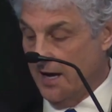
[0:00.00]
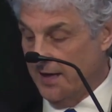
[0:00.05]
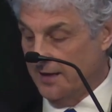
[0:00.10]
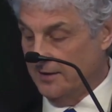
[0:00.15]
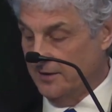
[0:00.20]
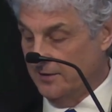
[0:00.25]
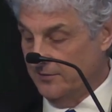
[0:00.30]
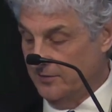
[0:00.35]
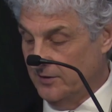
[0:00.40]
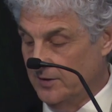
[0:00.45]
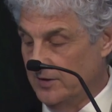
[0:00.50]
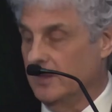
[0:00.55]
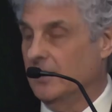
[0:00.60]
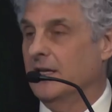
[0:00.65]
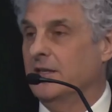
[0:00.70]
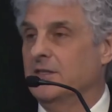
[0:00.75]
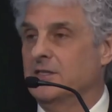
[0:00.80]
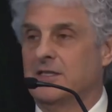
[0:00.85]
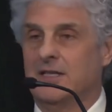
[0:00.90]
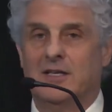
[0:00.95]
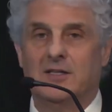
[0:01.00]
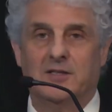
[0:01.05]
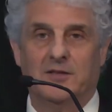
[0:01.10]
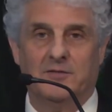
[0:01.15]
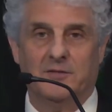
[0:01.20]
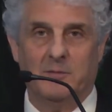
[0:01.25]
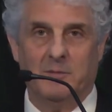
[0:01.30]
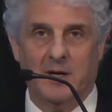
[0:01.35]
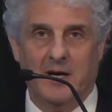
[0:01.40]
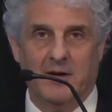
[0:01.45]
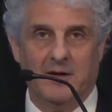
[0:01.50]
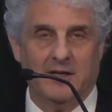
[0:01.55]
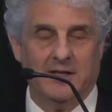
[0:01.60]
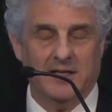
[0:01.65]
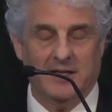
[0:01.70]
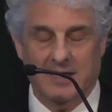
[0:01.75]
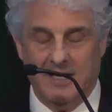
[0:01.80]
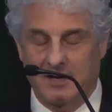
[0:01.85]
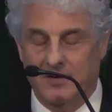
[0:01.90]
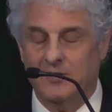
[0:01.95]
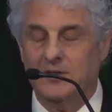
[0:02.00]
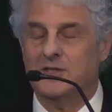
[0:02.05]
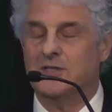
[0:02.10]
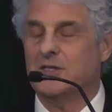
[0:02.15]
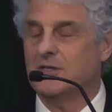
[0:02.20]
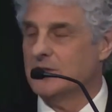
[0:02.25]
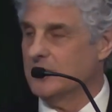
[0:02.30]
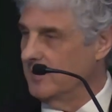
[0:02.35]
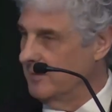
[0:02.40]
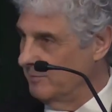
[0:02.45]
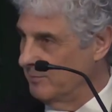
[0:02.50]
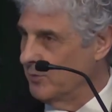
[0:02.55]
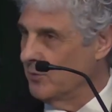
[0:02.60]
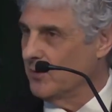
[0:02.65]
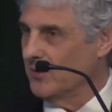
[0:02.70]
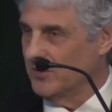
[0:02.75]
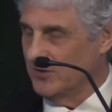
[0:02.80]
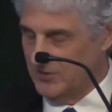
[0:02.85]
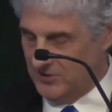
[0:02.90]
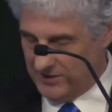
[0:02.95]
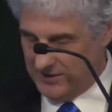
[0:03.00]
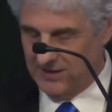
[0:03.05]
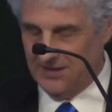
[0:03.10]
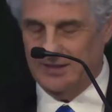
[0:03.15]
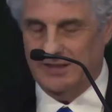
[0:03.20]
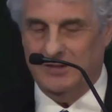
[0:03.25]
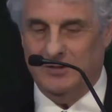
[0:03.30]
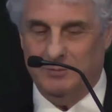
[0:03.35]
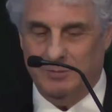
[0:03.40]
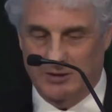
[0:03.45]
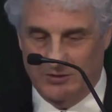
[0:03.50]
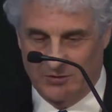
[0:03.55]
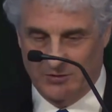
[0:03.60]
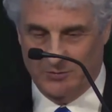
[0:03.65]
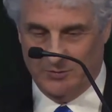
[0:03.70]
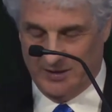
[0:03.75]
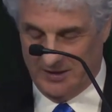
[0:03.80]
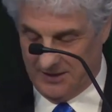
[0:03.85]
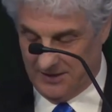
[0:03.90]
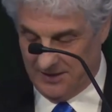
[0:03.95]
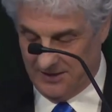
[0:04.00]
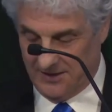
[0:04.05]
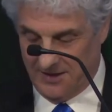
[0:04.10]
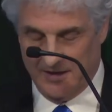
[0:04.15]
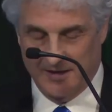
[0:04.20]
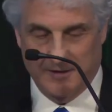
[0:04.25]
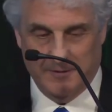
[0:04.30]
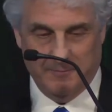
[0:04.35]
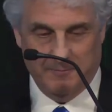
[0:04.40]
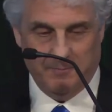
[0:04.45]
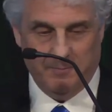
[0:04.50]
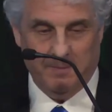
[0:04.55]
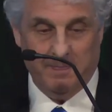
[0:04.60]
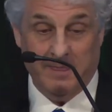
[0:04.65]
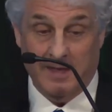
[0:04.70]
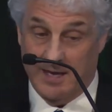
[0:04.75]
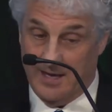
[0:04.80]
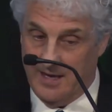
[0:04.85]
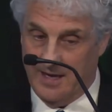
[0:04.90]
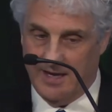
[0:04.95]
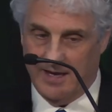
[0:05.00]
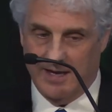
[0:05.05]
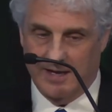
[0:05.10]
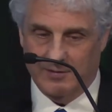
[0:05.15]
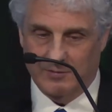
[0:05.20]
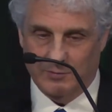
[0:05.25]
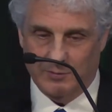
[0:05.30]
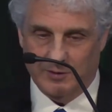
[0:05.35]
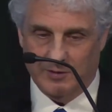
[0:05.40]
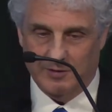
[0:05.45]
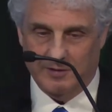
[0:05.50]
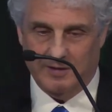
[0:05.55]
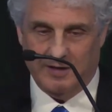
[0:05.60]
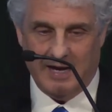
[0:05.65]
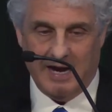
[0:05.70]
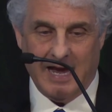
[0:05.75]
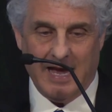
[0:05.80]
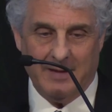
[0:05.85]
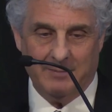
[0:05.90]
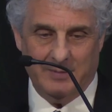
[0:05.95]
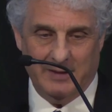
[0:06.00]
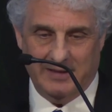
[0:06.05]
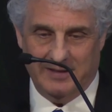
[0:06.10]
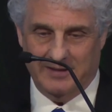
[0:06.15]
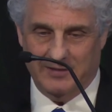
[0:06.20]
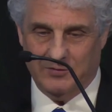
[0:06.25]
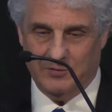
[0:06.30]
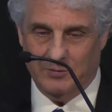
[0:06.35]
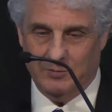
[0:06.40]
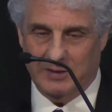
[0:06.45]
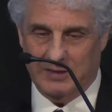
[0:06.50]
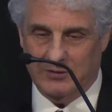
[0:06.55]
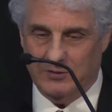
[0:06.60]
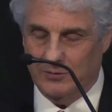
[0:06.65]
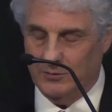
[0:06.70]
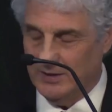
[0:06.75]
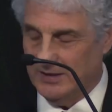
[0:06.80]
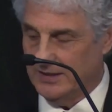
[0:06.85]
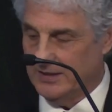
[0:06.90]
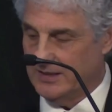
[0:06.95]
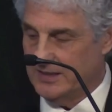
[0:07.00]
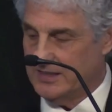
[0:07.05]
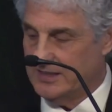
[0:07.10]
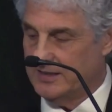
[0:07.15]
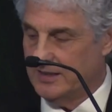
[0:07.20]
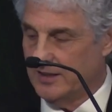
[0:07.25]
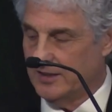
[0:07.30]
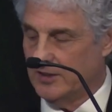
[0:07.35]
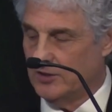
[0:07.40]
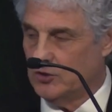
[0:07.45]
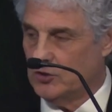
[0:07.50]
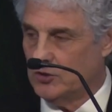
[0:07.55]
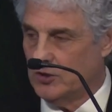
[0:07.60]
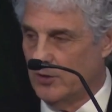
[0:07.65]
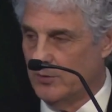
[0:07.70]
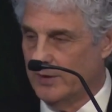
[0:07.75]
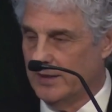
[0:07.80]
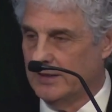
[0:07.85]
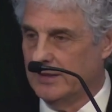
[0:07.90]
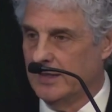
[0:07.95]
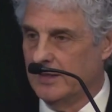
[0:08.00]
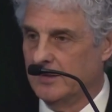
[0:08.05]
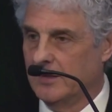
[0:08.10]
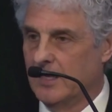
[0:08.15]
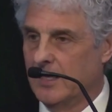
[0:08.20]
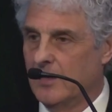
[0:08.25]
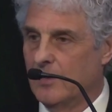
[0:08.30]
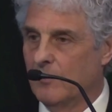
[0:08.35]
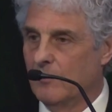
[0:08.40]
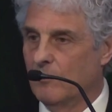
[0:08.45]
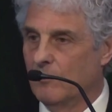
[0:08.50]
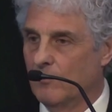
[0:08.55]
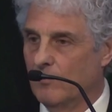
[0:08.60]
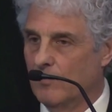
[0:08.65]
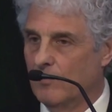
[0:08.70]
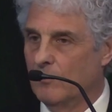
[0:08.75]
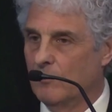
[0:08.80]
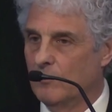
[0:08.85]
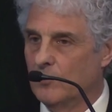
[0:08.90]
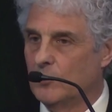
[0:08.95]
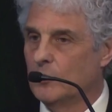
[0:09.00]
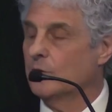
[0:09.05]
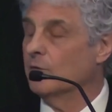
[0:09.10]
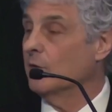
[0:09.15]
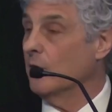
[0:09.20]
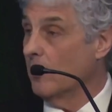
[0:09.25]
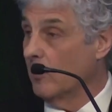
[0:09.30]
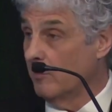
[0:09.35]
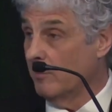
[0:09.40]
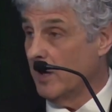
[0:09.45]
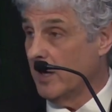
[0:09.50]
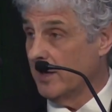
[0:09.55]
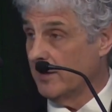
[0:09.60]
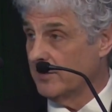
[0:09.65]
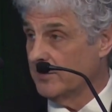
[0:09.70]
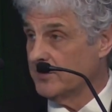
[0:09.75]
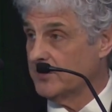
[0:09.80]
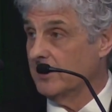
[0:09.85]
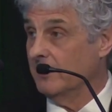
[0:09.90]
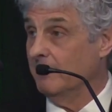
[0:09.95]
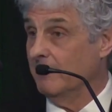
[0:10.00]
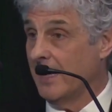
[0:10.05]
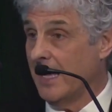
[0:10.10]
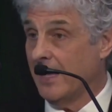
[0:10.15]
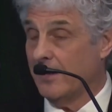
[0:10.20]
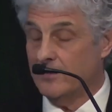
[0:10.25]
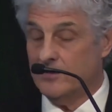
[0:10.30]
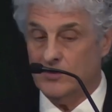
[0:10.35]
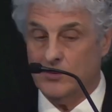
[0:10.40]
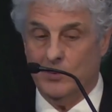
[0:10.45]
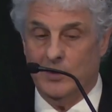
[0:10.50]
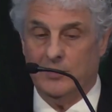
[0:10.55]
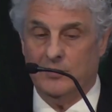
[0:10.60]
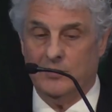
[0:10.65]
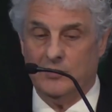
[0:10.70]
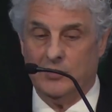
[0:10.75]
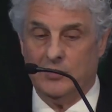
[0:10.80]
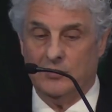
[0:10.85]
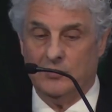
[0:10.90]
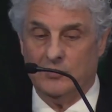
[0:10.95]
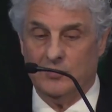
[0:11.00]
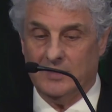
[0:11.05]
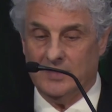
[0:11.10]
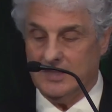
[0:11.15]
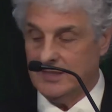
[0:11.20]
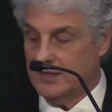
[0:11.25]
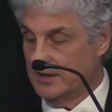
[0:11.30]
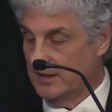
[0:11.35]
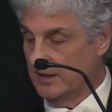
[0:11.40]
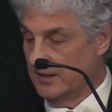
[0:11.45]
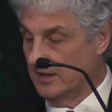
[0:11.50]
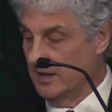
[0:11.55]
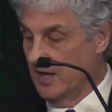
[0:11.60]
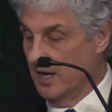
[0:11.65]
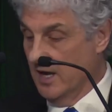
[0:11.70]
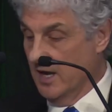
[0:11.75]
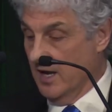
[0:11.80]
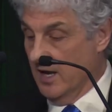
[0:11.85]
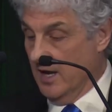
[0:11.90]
I live in the United States of America now. This is an important study to be doing. Um, and we're happy to be doing this study showing that your role models, it matters what your children see.